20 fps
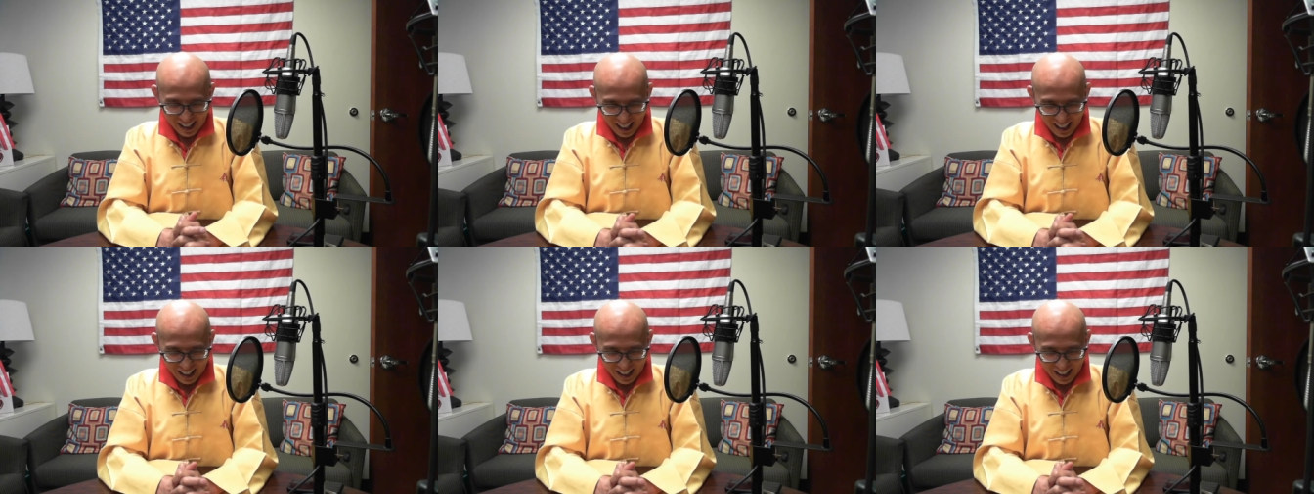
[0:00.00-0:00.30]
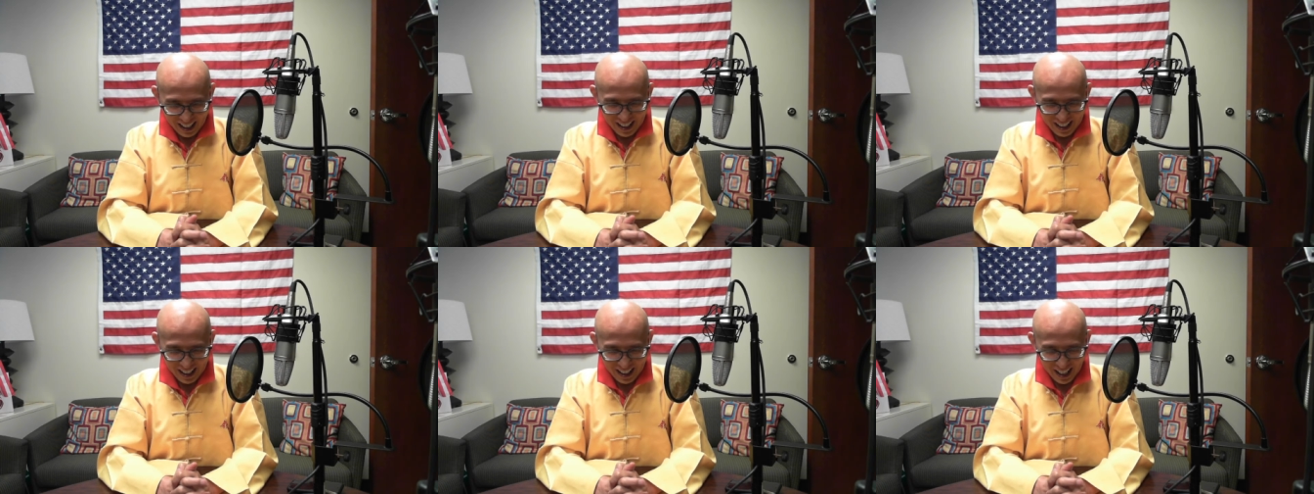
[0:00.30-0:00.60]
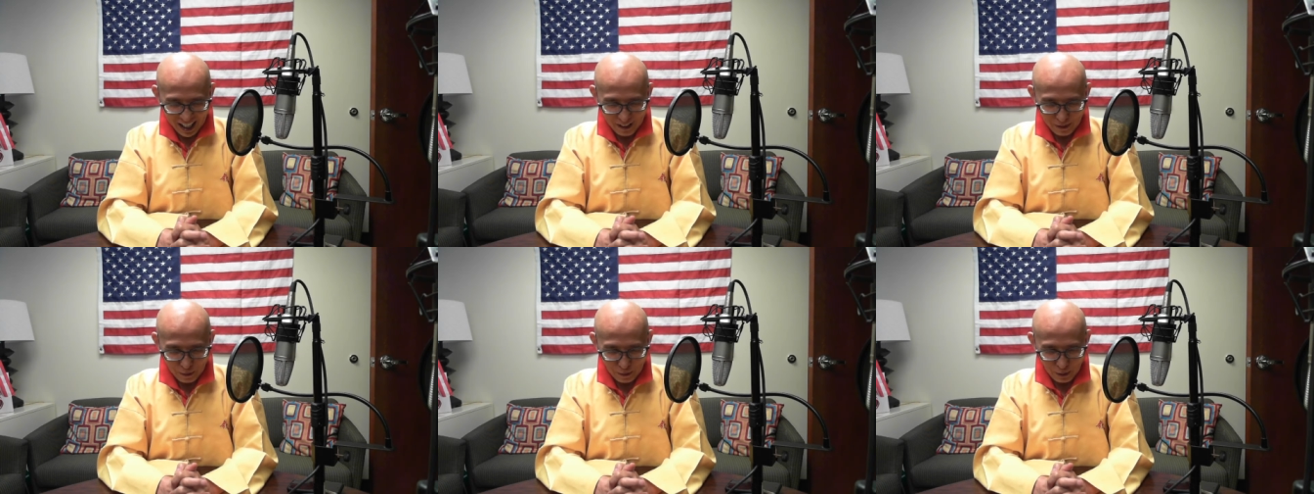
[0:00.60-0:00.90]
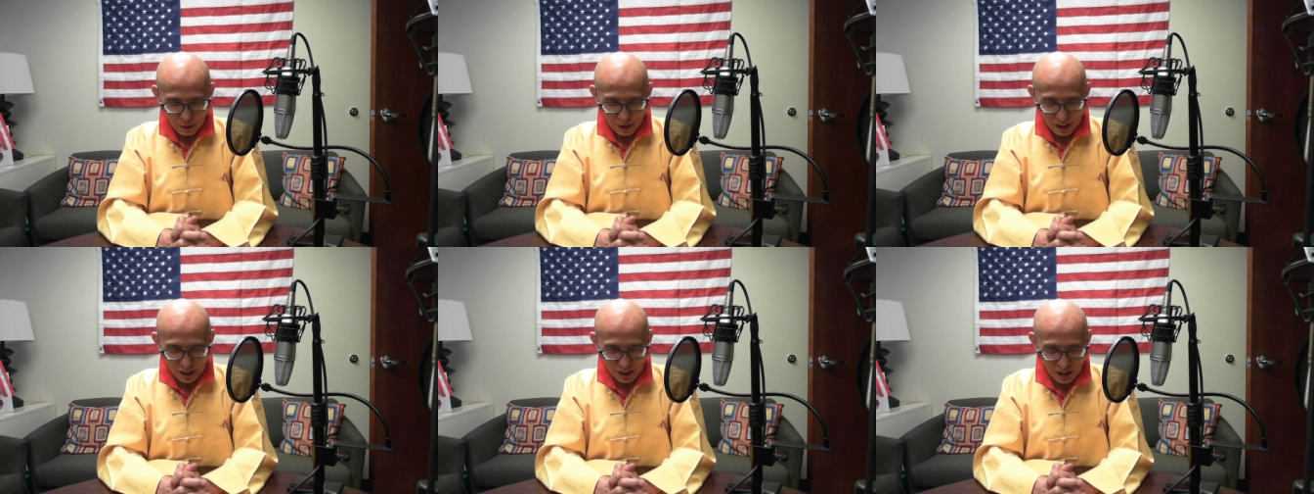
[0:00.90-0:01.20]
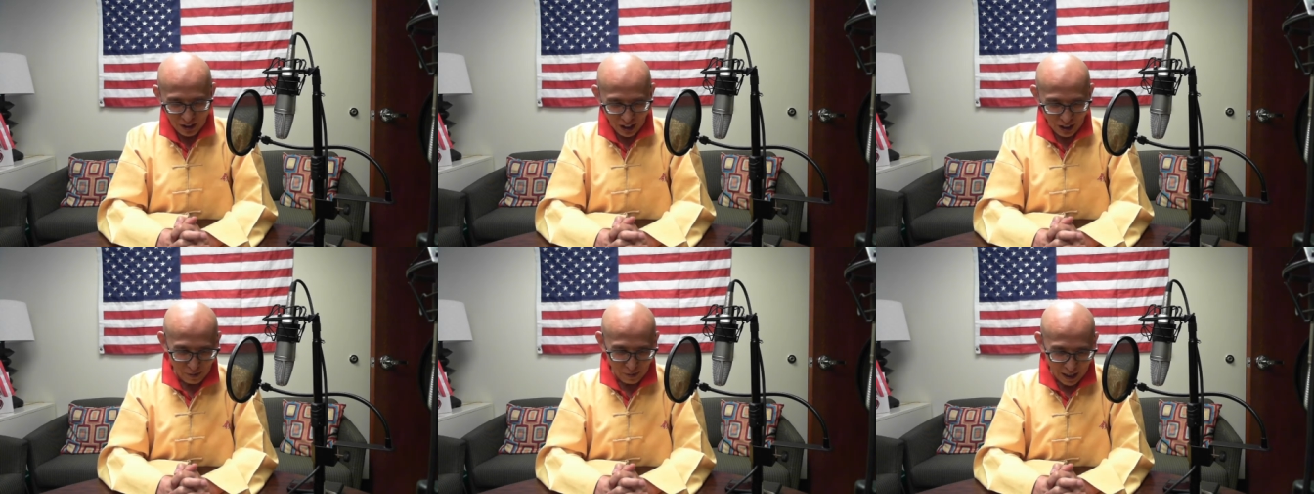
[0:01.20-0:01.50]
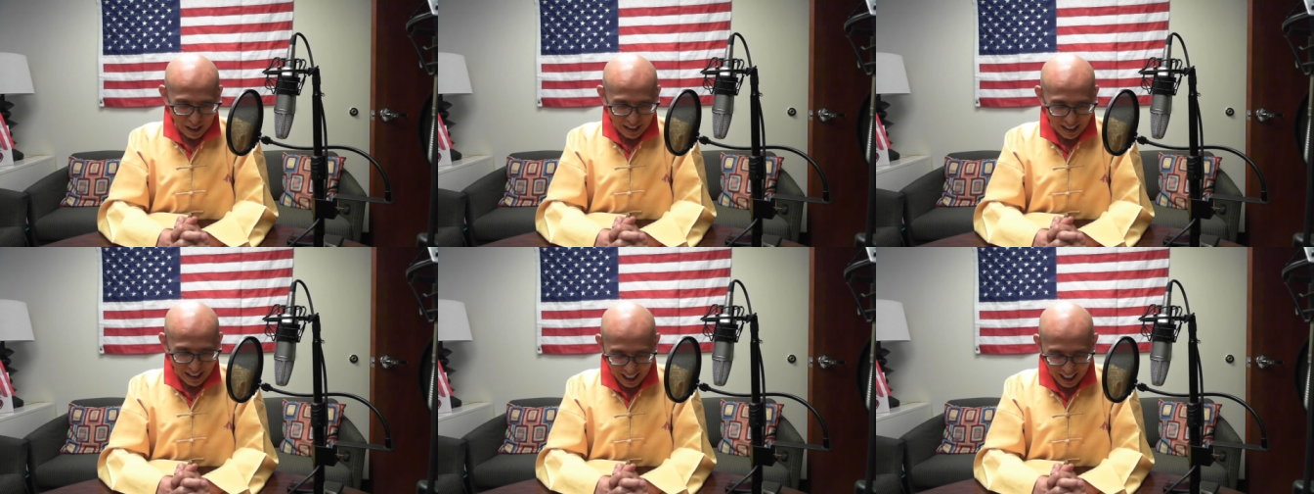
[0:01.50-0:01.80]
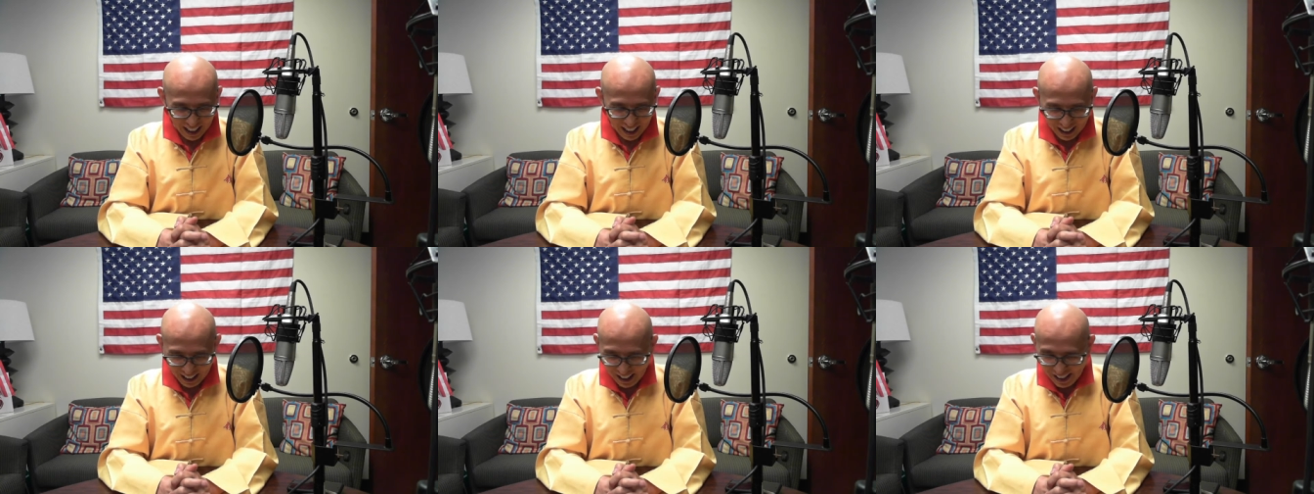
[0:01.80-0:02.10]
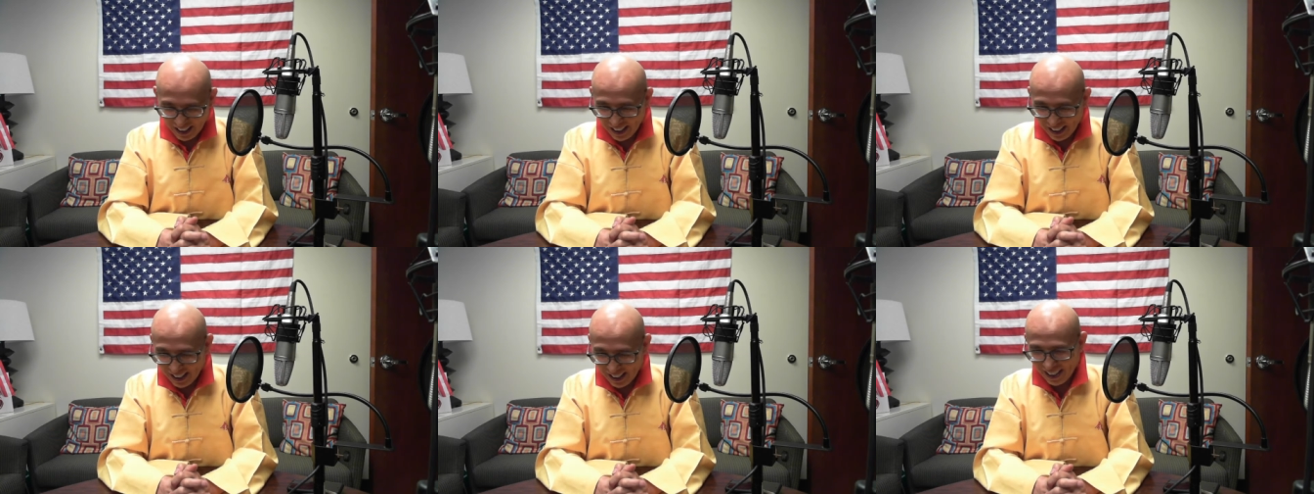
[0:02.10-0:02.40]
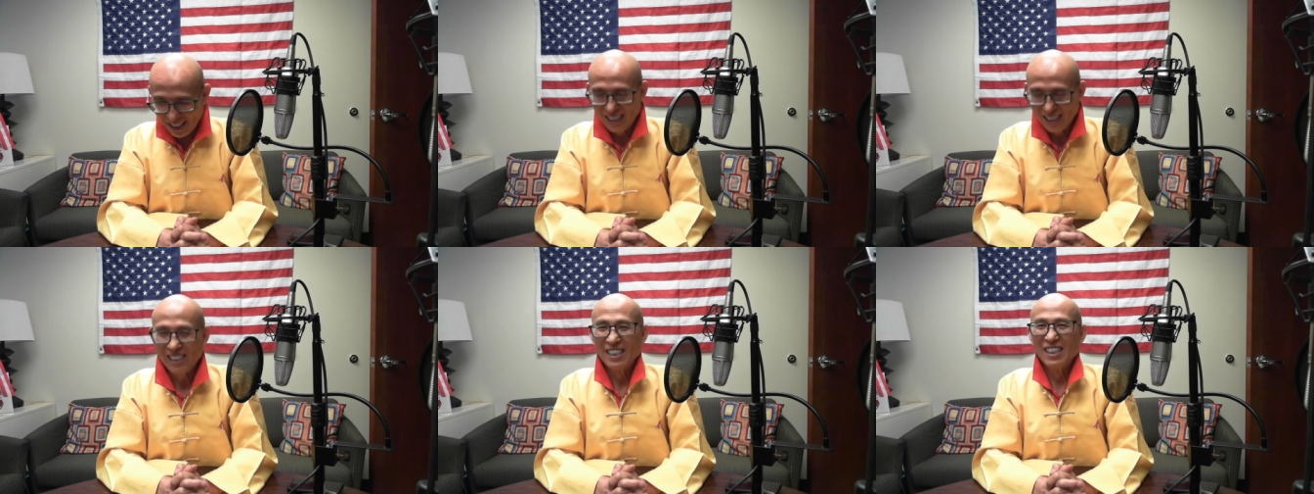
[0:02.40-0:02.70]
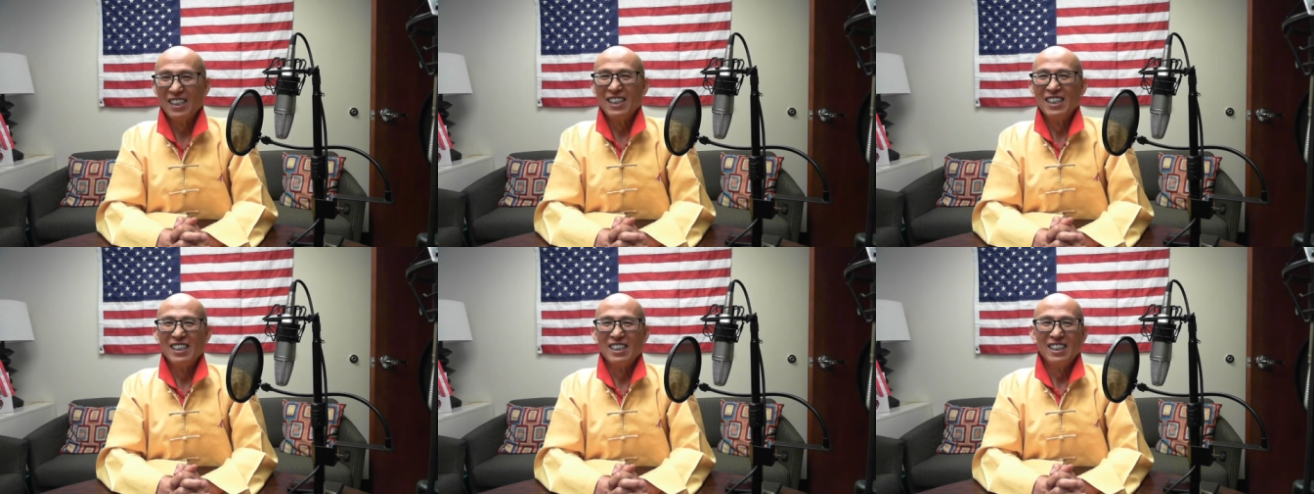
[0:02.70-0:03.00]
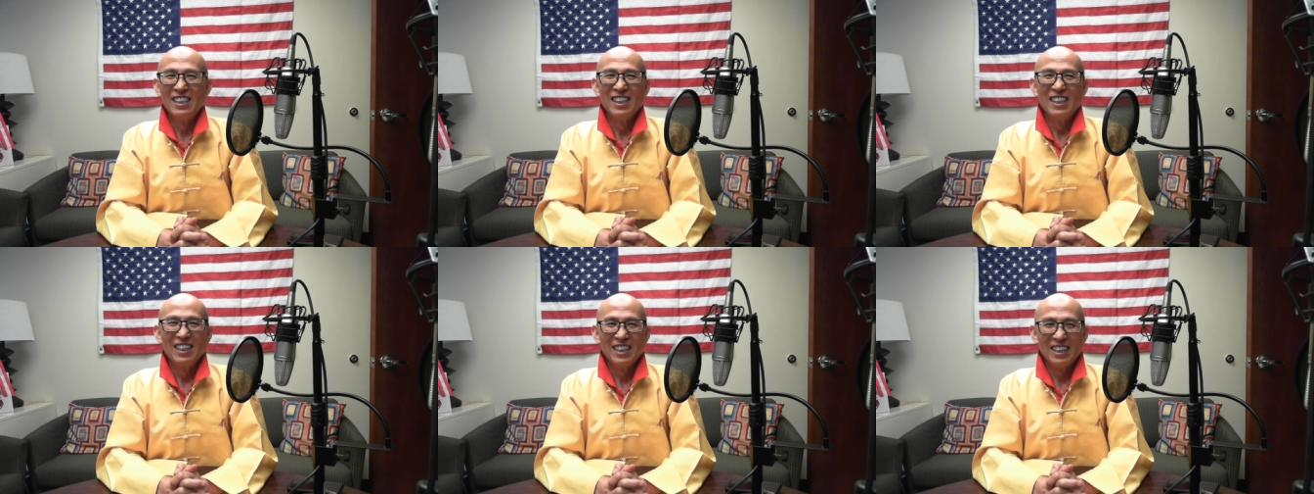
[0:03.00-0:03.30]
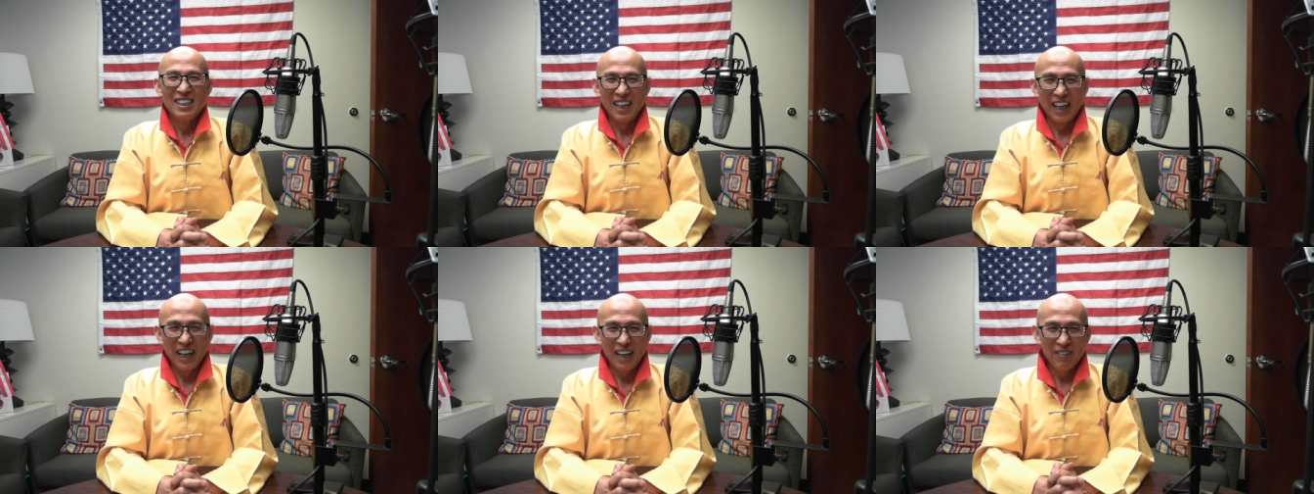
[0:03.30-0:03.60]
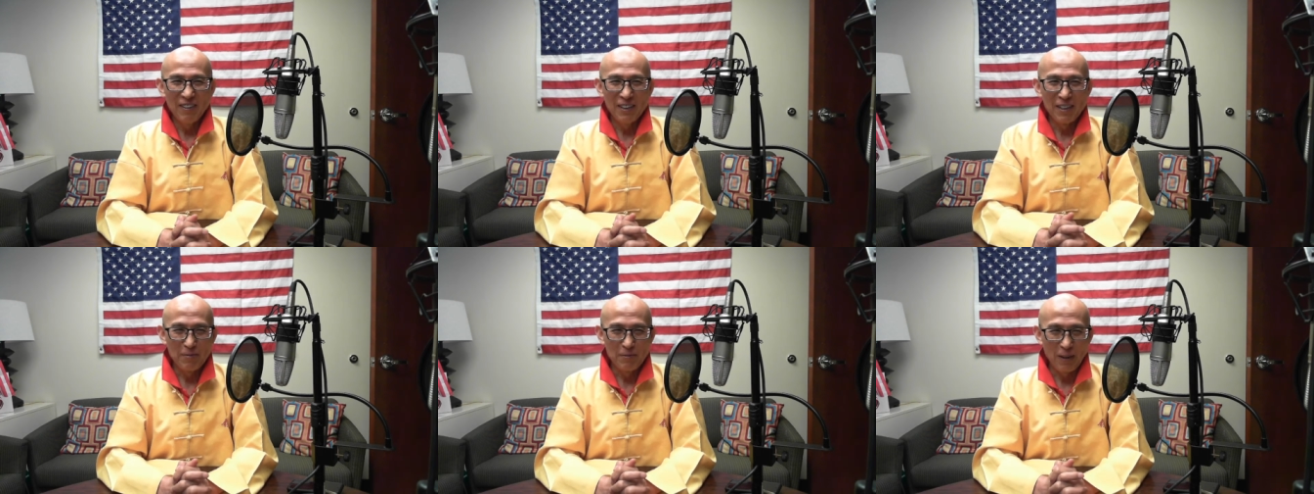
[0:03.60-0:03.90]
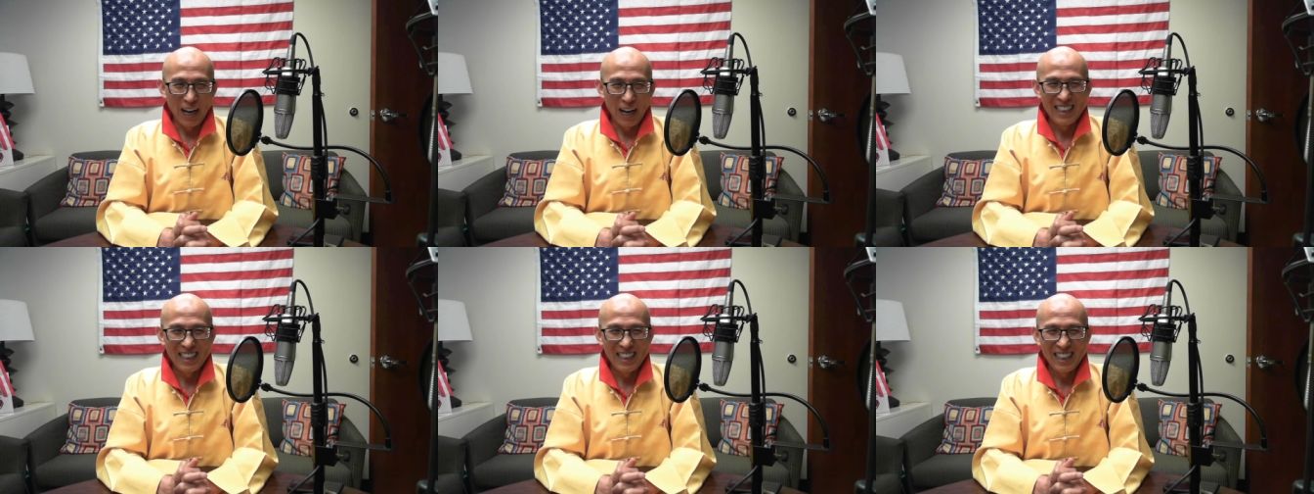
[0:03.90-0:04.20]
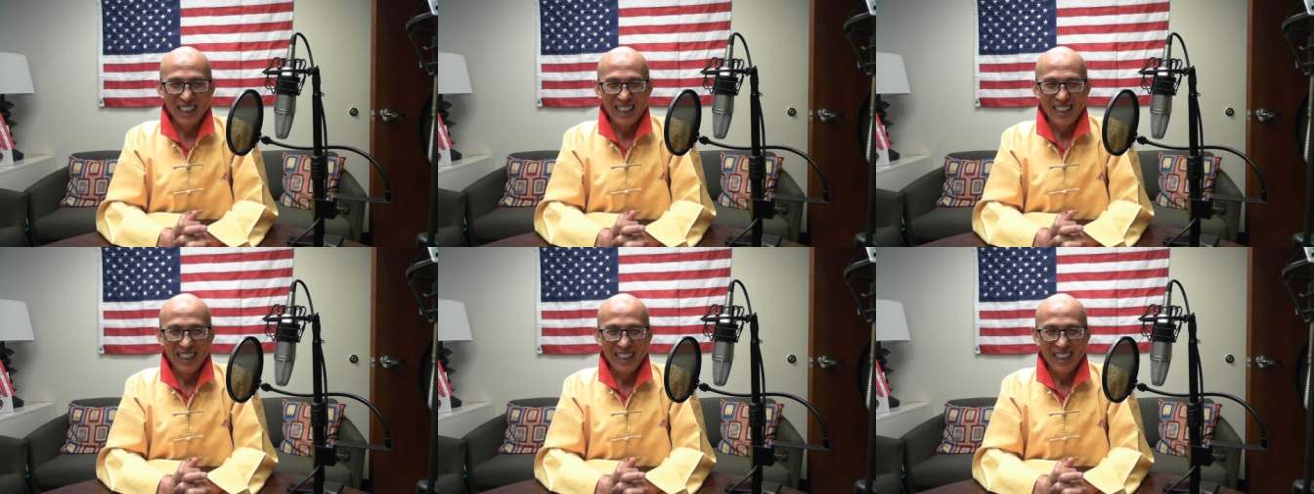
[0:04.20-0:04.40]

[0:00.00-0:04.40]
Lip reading: And everybody, gentlemen and ladies, Dave and Brett.